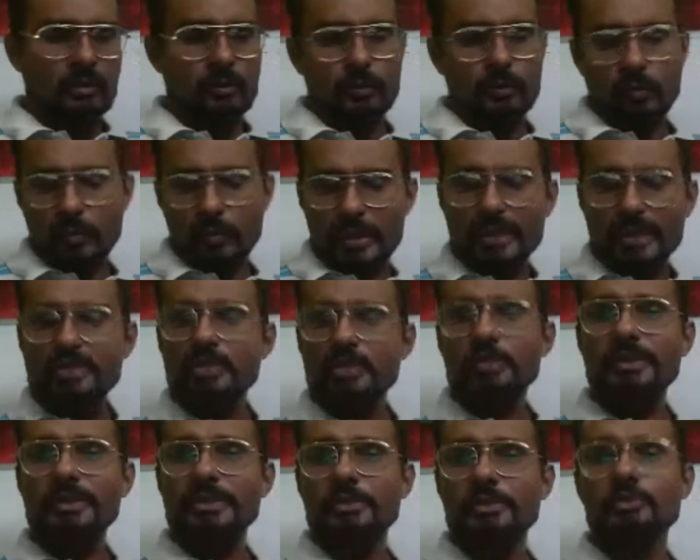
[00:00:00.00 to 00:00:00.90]
where
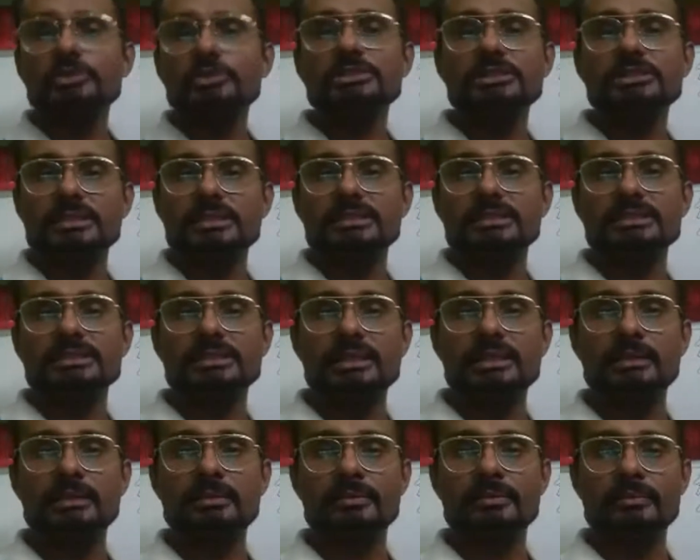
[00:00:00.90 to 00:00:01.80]
do we use this
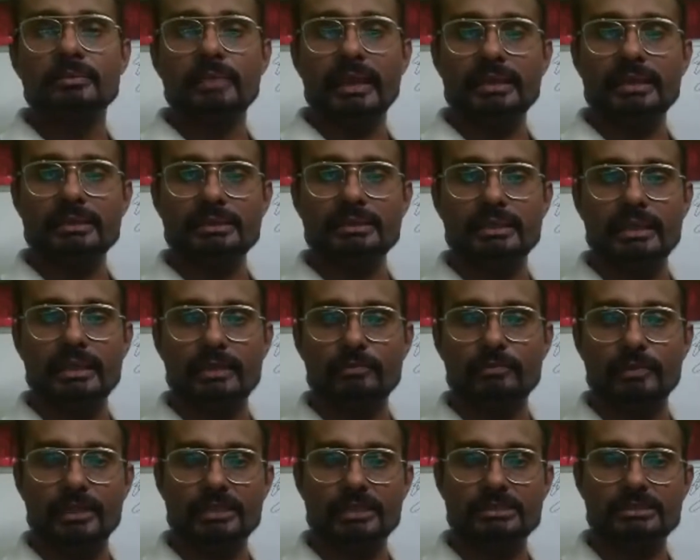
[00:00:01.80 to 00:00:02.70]
magnetic
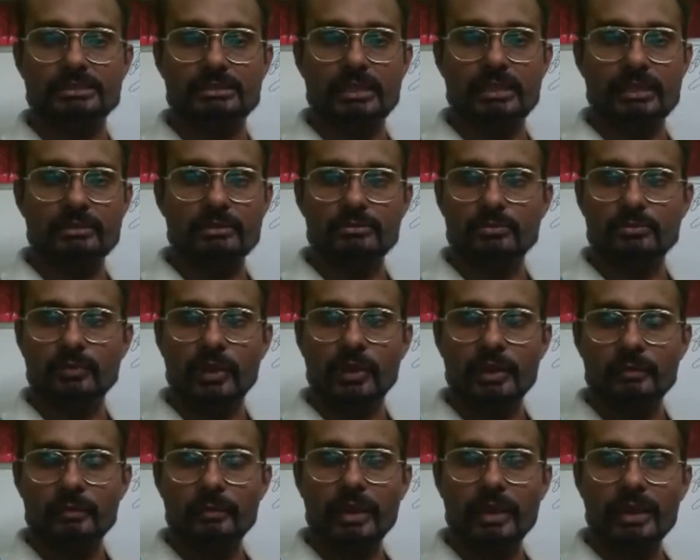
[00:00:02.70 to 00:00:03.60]
effects? Like
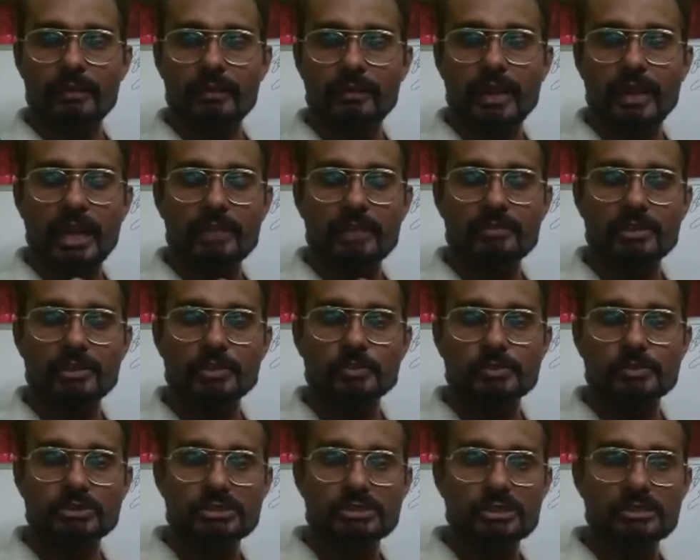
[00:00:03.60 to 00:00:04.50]
where are we
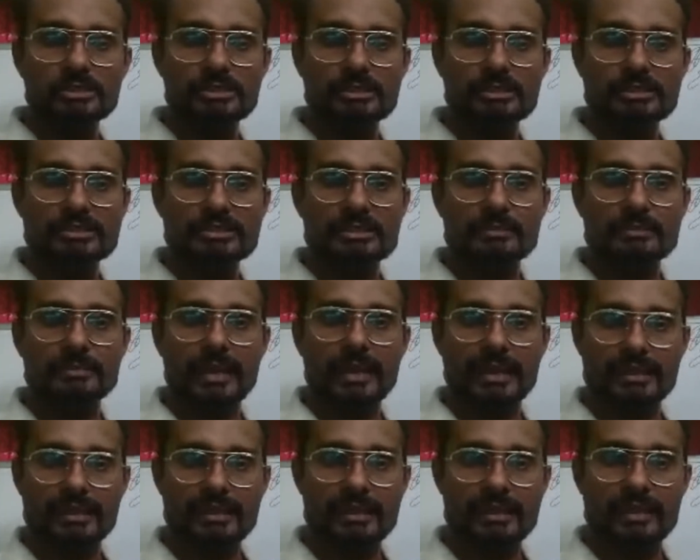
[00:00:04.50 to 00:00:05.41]
using these
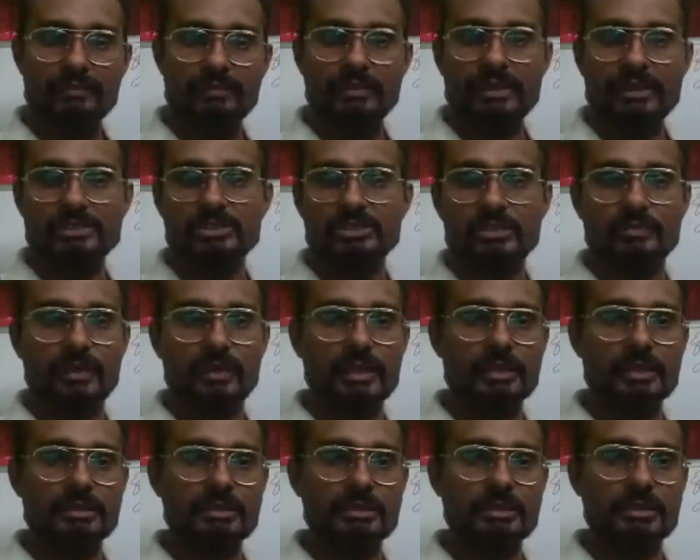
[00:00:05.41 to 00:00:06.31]
magnetic effects of
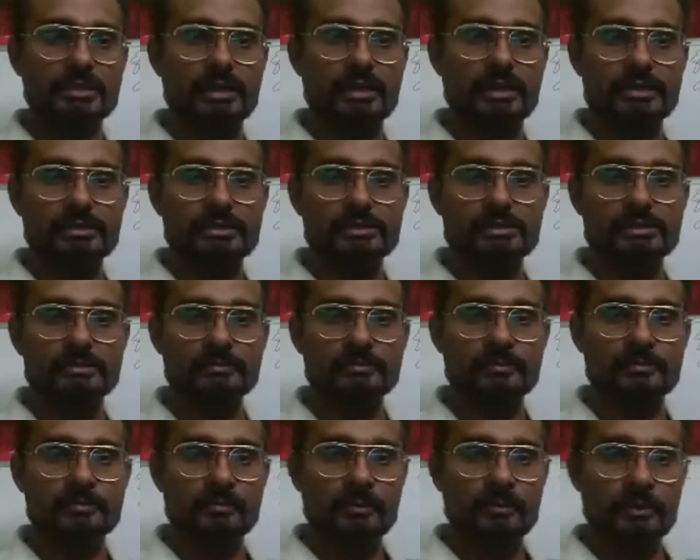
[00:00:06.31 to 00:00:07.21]
electric current?
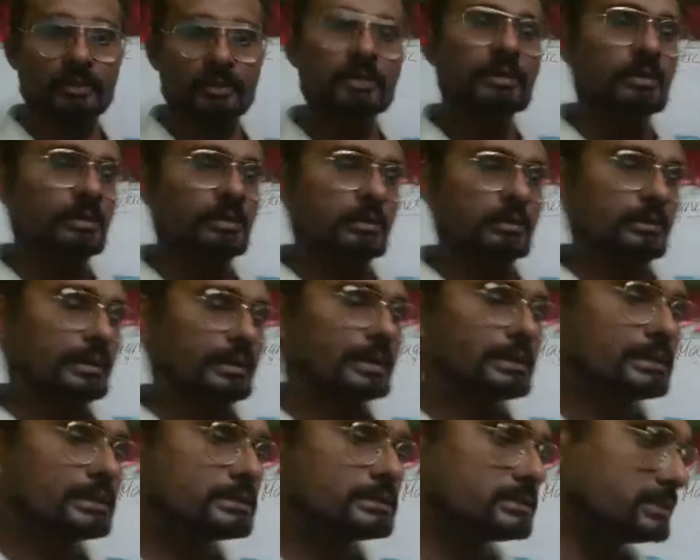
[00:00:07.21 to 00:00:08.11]

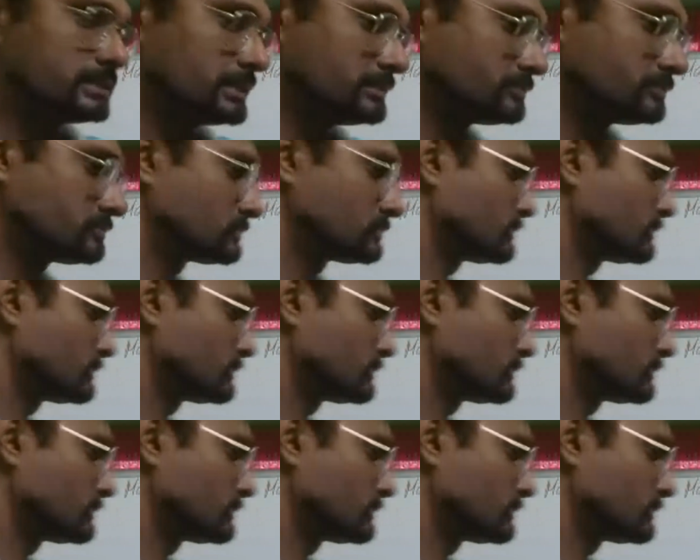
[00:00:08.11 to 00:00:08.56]
Let us see.